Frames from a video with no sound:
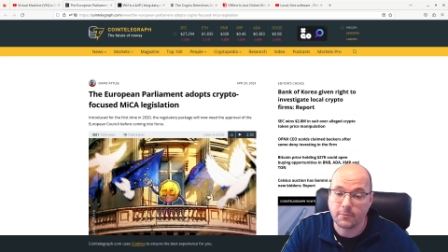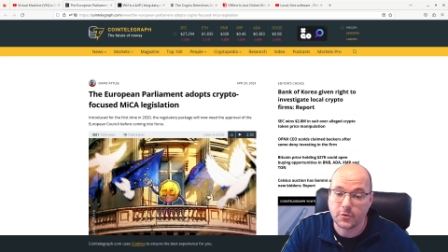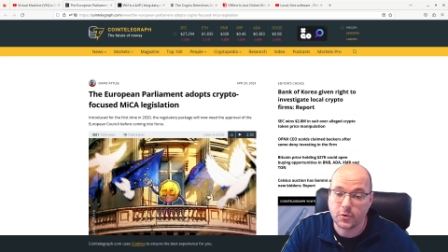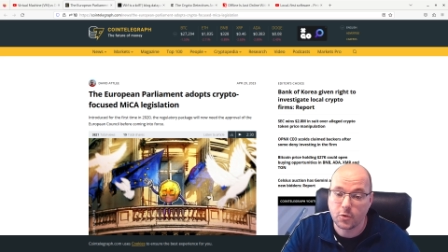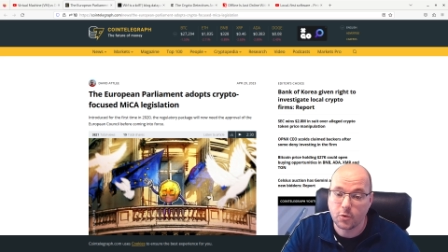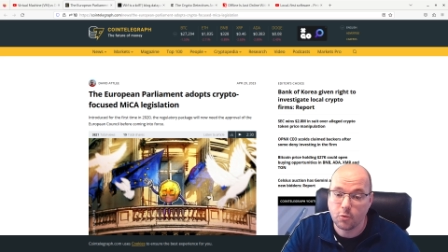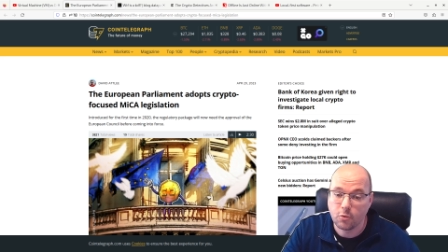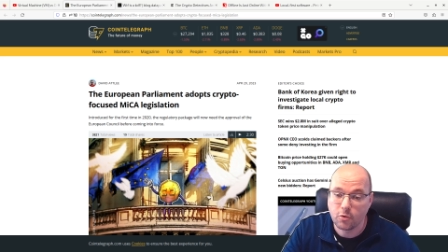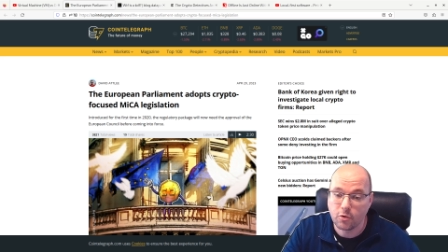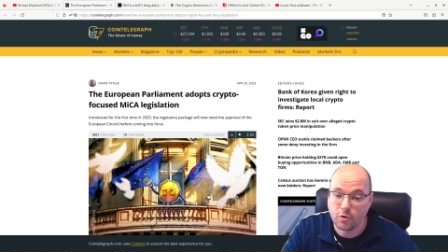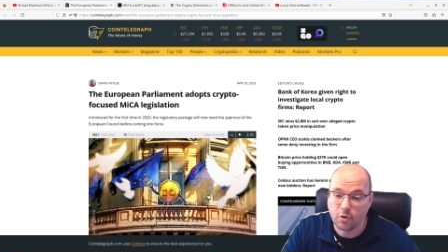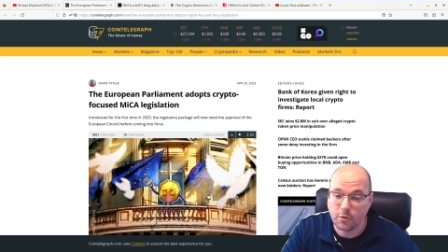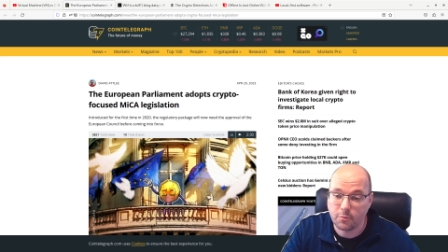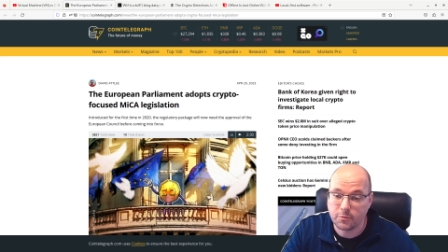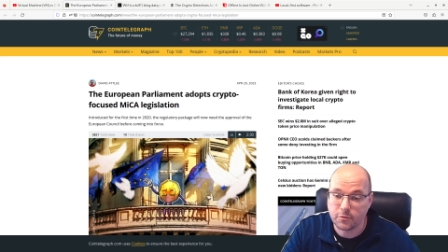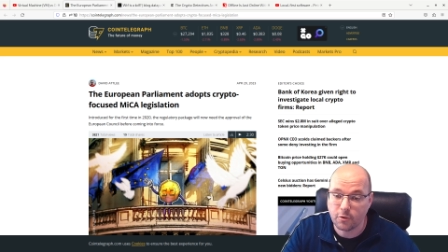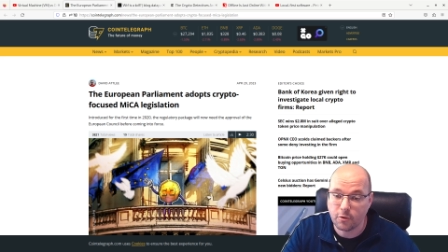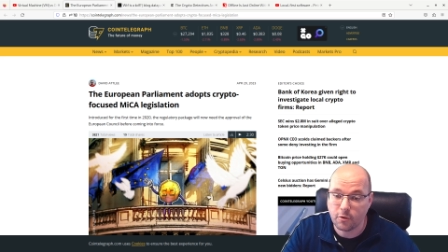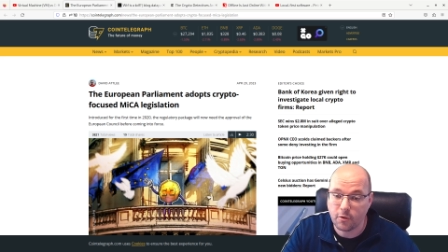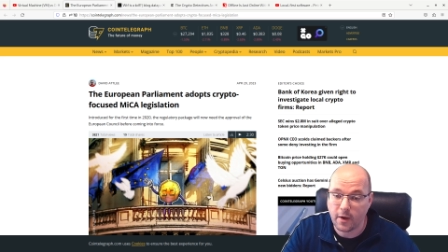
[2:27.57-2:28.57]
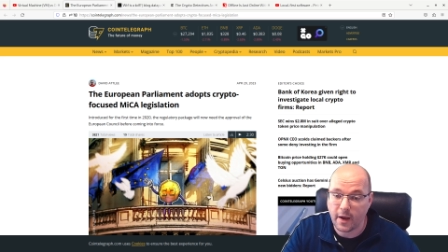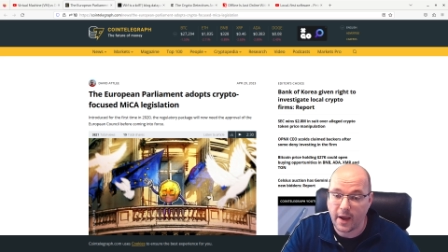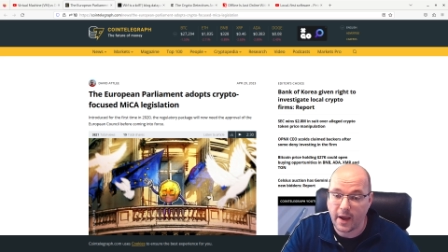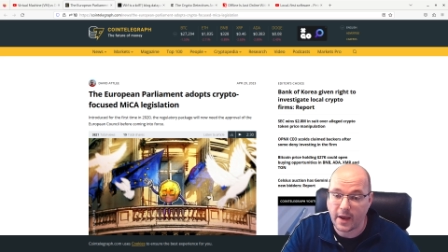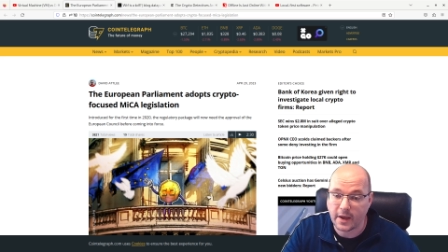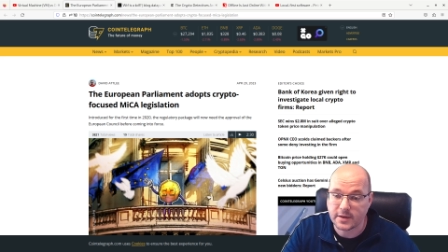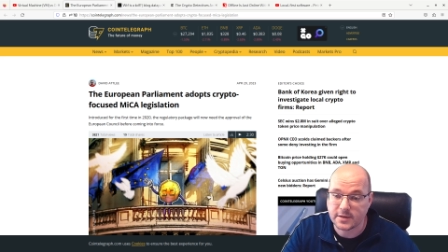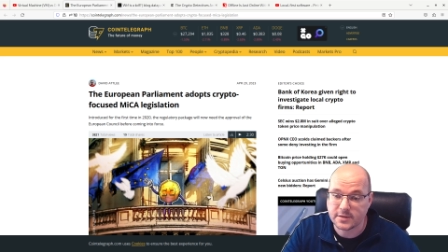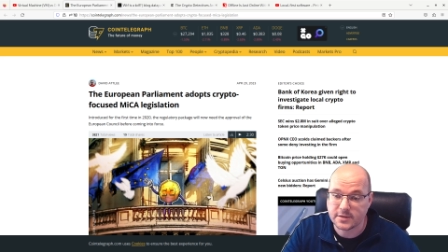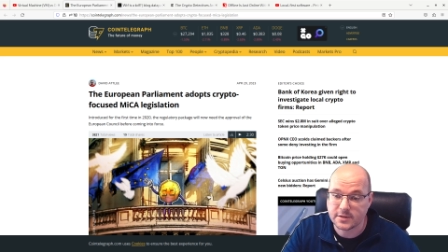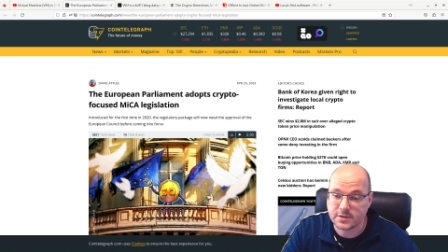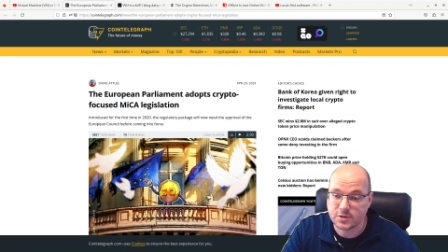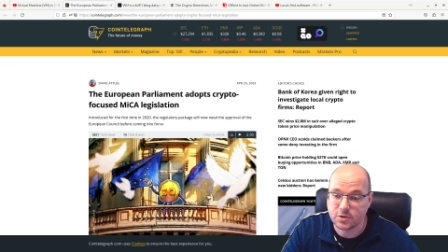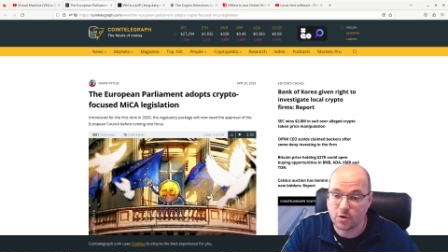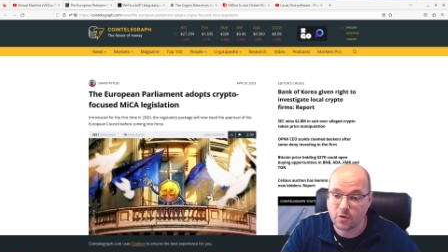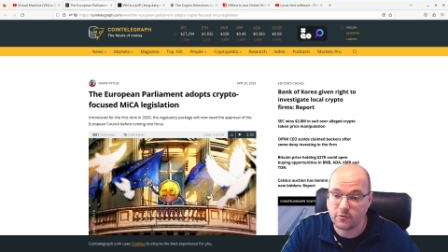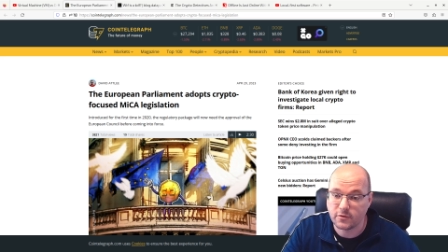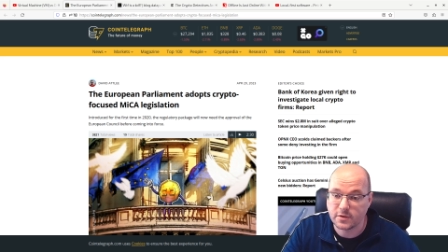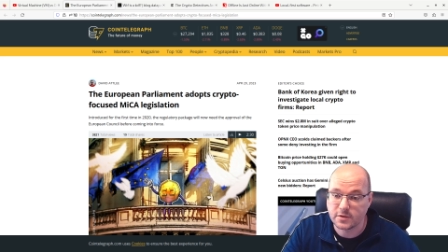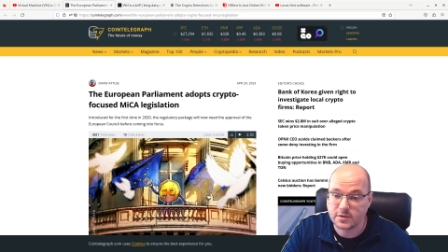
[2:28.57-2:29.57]
to crypto asset
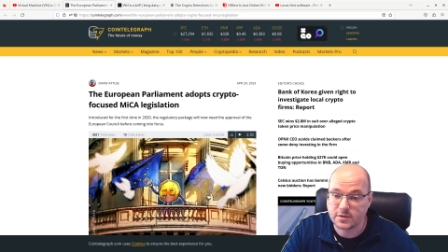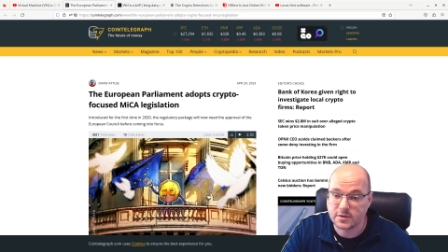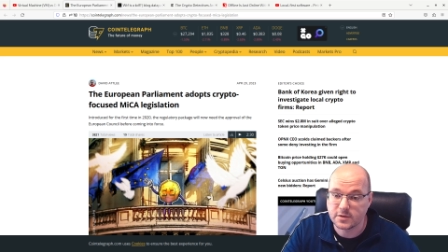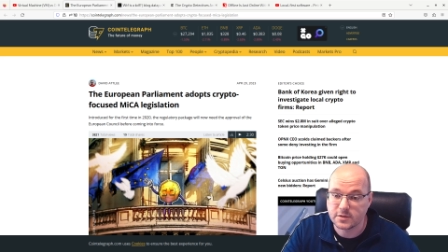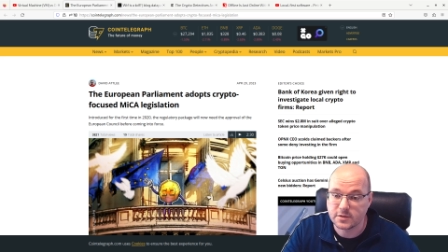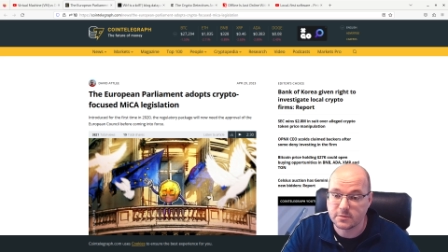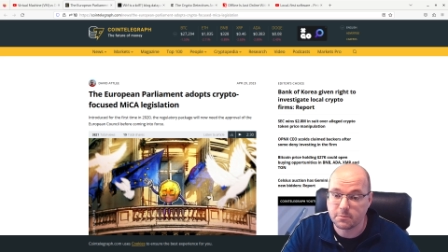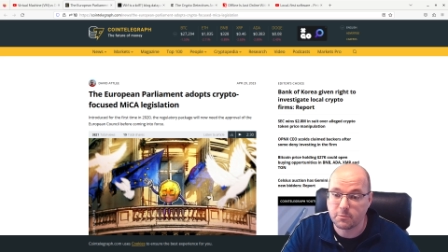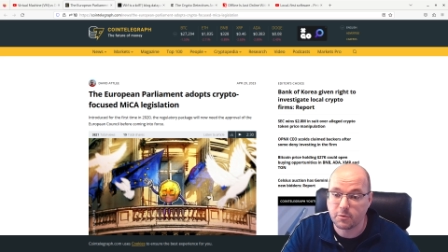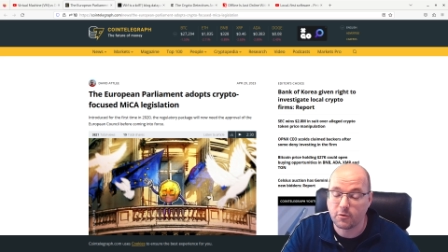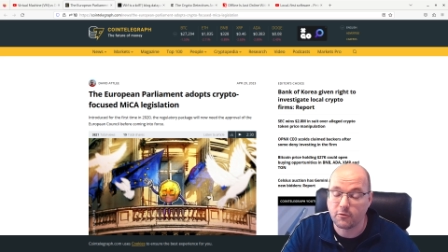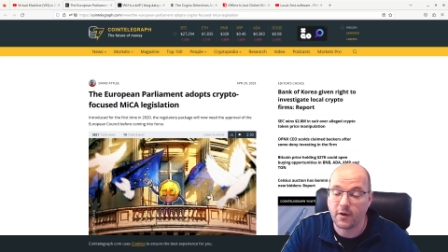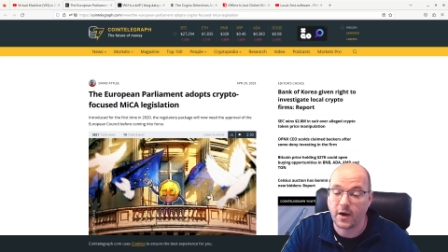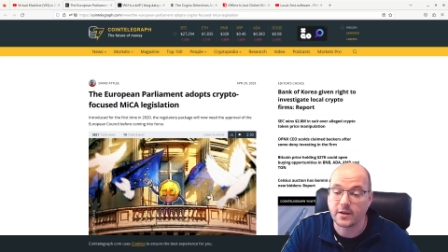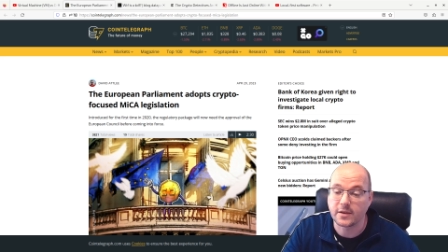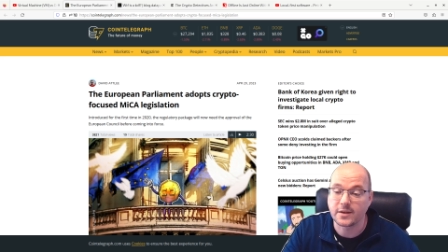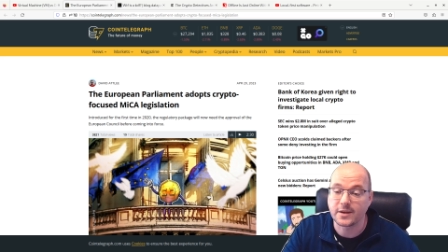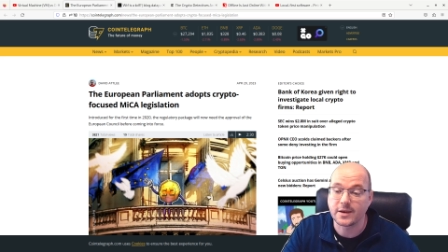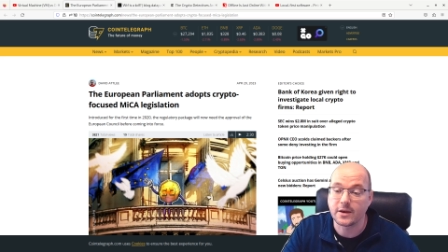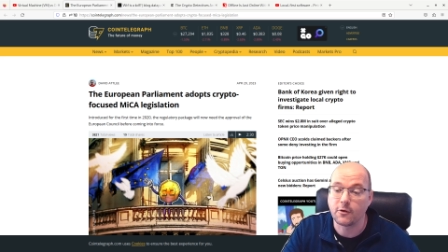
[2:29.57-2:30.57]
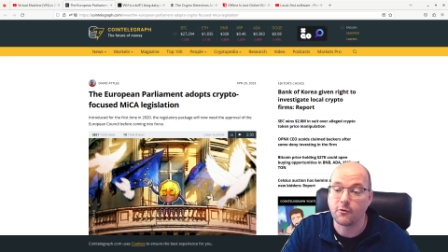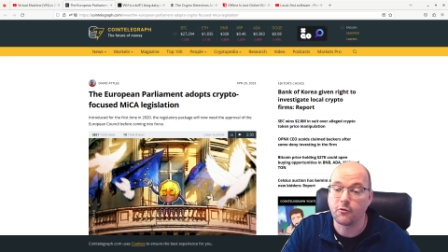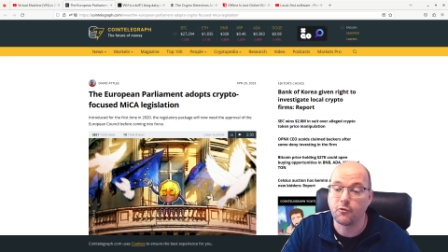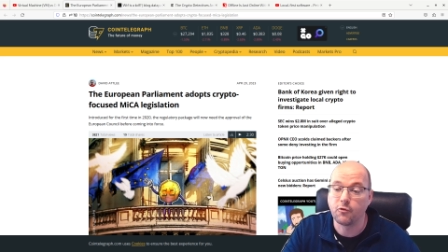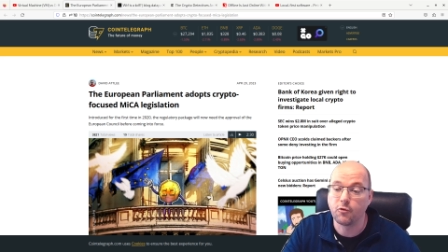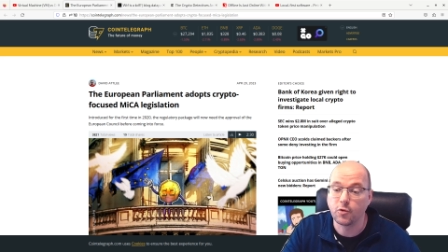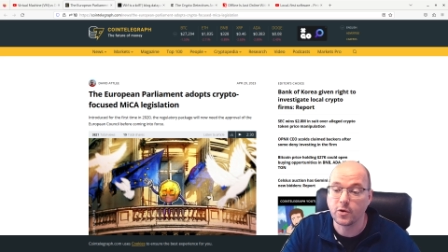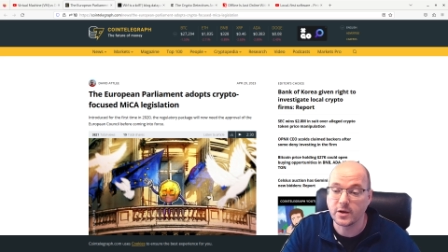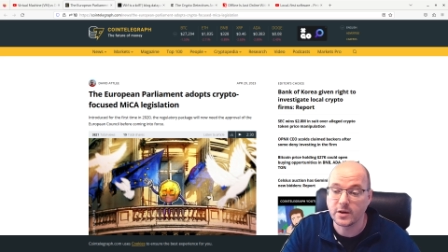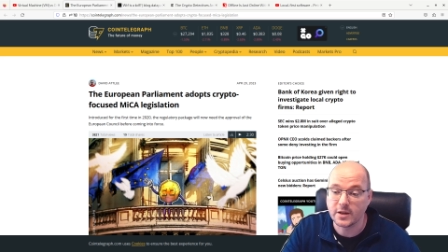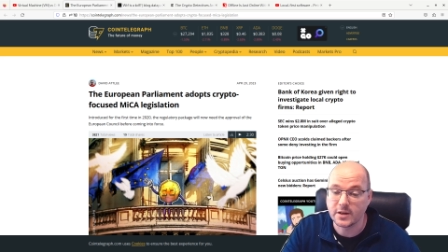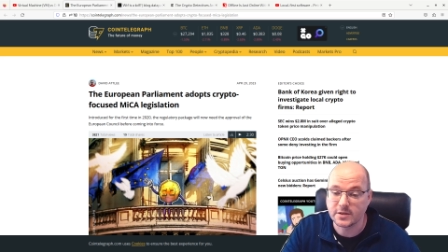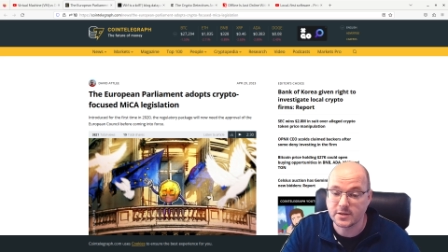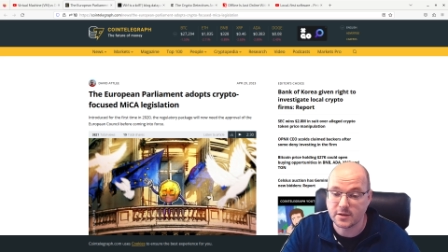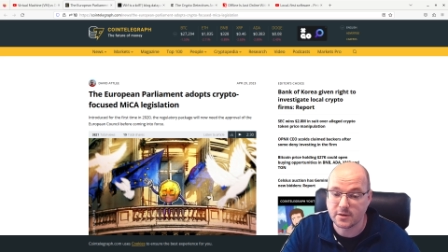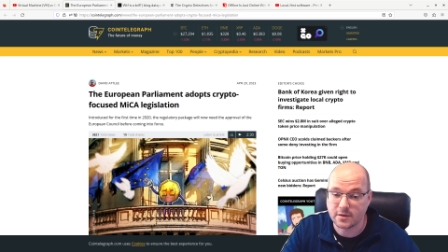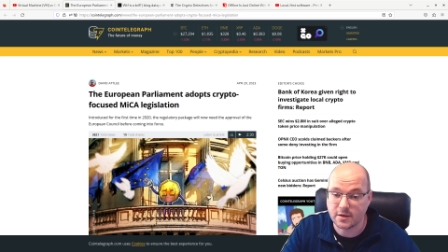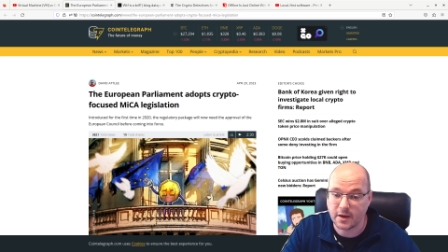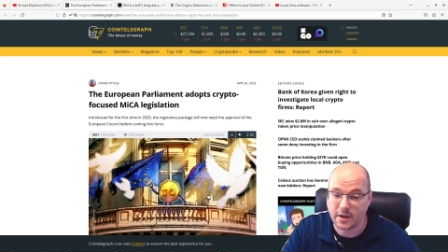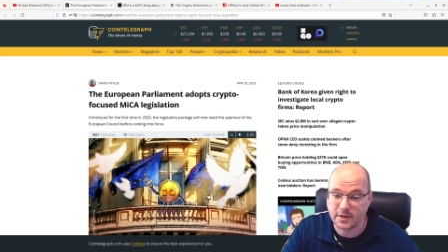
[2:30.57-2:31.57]
services provided in a fully
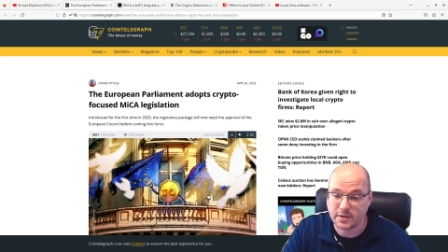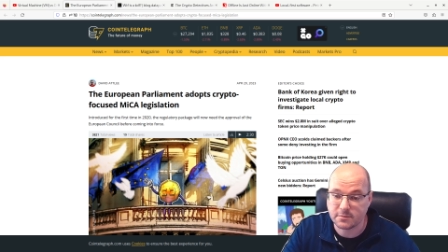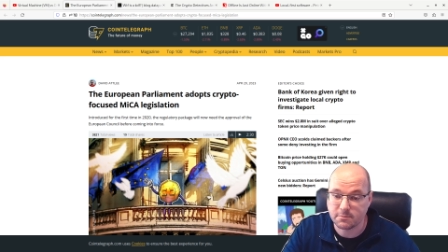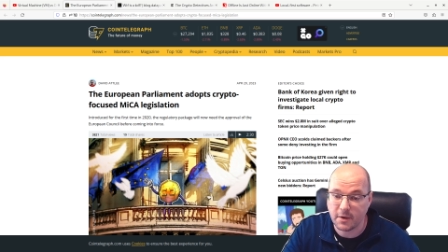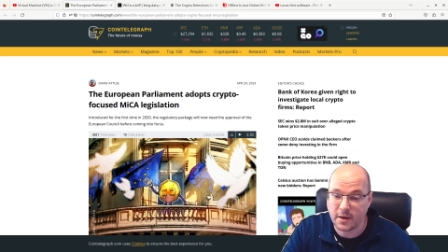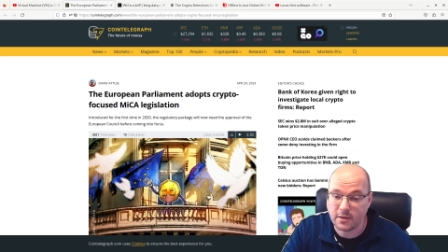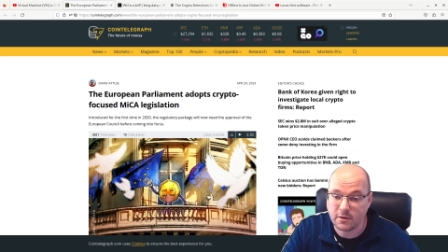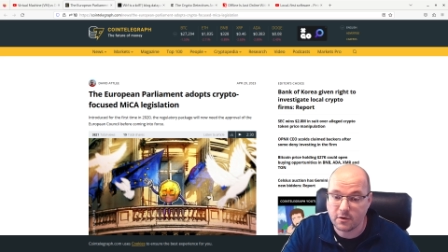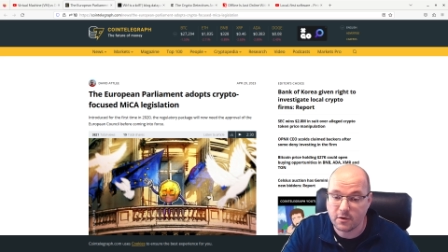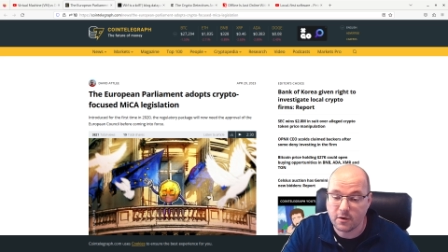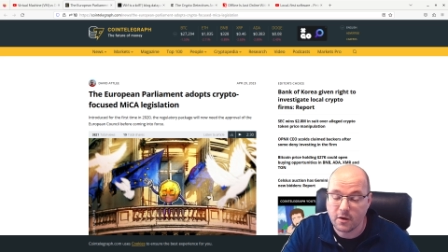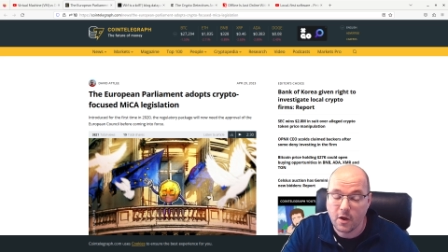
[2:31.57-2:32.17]
decentralized manner